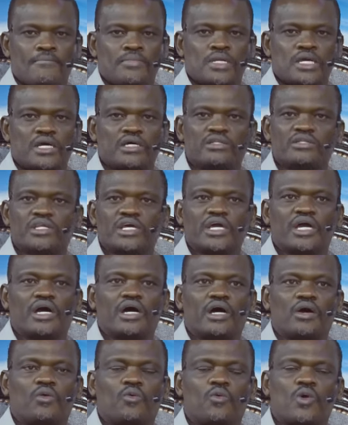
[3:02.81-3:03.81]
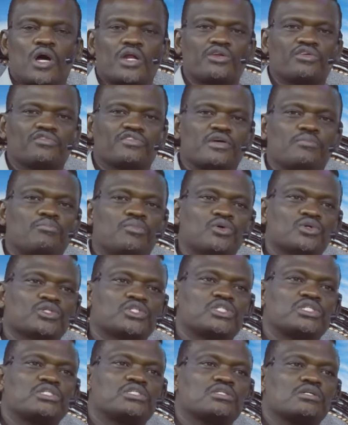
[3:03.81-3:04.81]
And they are one of the
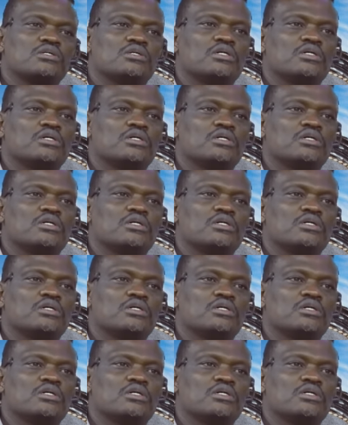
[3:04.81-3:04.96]
most